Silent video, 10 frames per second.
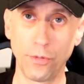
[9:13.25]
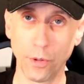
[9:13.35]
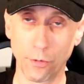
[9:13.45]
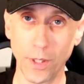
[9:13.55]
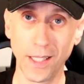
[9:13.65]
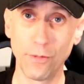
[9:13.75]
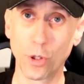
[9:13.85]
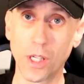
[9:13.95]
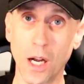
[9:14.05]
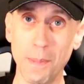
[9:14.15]
Feel free to leave
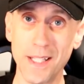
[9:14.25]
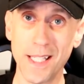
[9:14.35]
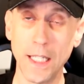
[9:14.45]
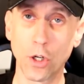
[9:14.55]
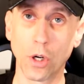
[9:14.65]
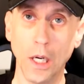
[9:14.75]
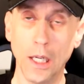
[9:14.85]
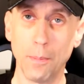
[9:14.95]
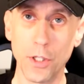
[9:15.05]
your comments here,